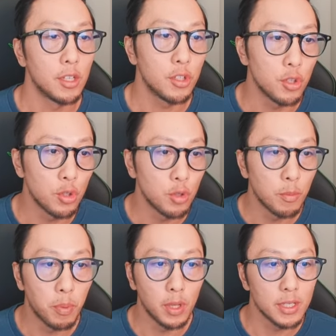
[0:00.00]
you
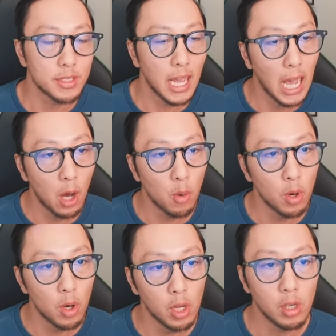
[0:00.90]
put a towel
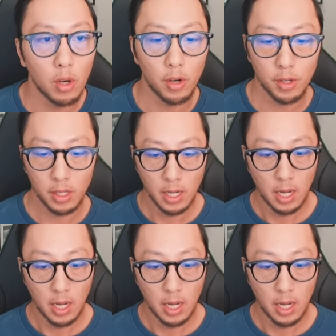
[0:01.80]
or